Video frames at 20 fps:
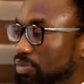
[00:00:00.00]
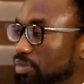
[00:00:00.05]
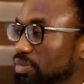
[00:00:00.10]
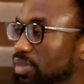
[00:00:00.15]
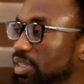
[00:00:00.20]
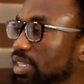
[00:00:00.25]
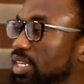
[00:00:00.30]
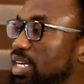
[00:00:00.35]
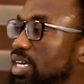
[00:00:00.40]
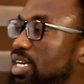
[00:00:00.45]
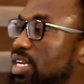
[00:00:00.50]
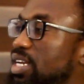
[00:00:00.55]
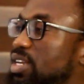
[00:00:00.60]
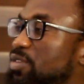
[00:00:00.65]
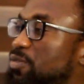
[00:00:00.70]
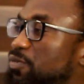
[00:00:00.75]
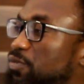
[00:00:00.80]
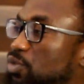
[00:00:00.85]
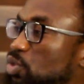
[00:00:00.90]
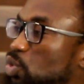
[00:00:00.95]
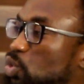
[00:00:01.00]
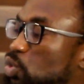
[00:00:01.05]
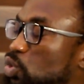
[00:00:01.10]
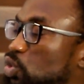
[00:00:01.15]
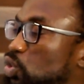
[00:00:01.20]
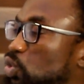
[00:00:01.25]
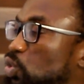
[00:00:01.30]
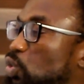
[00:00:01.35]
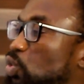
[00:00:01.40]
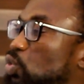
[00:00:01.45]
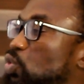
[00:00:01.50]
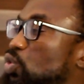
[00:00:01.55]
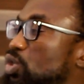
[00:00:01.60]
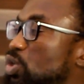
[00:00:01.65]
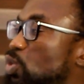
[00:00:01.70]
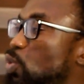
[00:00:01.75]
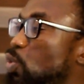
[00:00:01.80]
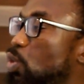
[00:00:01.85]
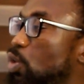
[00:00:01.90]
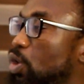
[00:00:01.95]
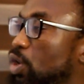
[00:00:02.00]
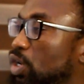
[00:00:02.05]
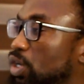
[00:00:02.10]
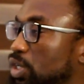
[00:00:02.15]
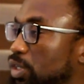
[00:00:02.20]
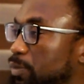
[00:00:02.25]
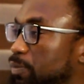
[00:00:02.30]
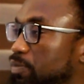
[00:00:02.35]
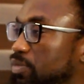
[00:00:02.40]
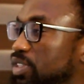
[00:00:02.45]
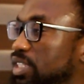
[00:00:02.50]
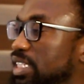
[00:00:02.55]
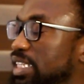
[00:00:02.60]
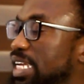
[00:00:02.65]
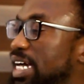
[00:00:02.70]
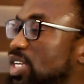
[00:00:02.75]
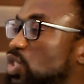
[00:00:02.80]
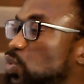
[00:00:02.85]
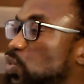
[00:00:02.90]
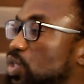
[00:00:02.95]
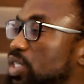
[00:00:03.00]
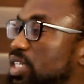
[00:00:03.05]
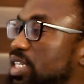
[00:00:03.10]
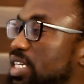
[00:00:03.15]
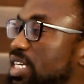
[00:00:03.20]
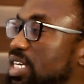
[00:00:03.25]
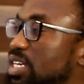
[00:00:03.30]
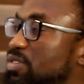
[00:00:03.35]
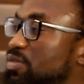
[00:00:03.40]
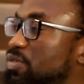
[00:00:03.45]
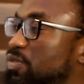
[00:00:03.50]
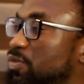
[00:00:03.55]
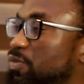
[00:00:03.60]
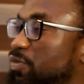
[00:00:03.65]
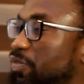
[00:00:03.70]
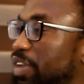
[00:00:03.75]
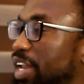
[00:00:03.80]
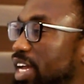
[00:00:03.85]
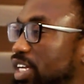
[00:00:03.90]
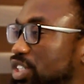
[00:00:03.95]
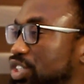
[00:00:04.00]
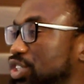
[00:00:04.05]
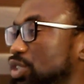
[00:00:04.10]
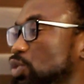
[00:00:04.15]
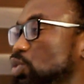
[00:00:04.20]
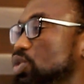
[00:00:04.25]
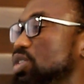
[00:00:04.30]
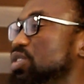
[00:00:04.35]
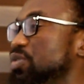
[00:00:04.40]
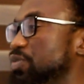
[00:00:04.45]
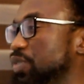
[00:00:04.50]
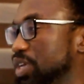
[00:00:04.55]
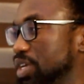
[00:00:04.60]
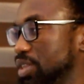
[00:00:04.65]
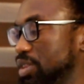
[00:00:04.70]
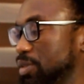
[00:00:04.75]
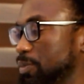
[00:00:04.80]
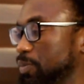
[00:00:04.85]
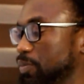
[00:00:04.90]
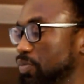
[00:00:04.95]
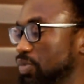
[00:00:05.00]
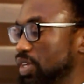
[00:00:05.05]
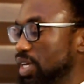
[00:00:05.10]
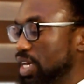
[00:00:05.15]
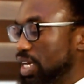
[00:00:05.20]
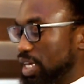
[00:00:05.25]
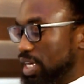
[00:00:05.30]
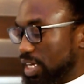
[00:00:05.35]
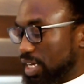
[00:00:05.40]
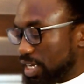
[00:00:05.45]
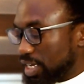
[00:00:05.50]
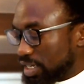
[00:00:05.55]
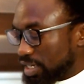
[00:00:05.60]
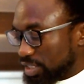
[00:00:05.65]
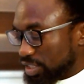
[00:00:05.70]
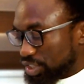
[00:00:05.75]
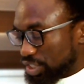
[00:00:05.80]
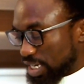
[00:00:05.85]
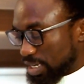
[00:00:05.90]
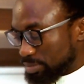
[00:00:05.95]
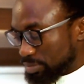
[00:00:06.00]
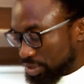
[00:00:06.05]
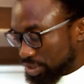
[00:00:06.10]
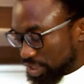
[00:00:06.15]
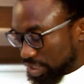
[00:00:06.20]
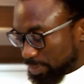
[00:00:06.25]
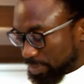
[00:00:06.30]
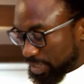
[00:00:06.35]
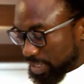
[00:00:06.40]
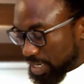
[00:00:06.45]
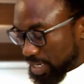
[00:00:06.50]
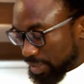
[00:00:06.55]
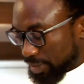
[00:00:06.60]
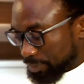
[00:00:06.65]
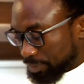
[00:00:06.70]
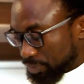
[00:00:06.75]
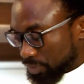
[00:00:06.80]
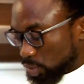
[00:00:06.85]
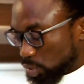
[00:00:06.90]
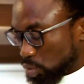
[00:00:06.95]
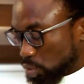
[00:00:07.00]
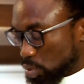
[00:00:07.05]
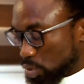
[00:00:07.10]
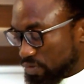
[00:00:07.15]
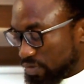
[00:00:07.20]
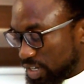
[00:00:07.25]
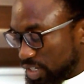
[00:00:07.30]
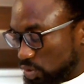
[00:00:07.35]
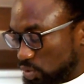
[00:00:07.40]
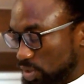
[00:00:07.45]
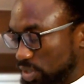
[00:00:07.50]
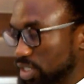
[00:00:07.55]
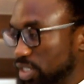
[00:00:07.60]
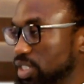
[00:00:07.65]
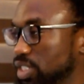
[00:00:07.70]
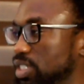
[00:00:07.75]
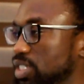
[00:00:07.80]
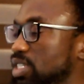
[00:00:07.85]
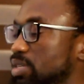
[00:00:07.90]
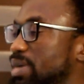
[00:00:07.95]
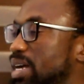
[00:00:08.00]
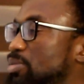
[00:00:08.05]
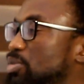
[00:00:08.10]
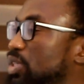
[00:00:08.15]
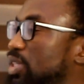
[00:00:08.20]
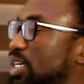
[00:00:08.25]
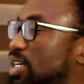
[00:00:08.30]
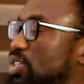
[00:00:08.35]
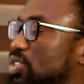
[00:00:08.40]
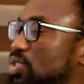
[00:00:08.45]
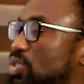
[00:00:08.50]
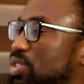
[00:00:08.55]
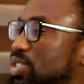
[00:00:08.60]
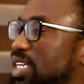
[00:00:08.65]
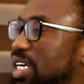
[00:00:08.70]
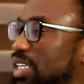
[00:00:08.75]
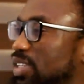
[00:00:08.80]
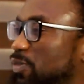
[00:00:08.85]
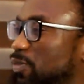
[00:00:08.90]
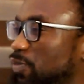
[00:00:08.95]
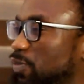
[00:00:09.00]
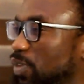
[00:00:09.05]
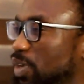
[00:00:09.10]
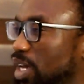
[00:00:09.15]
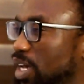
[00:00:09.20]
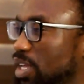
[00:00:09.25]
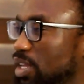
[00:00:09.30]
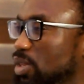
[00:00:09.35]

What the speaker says: they refuse to do the work that will give flesh to the faith. In James chapter 2 verse 26, the Bible tells us that faith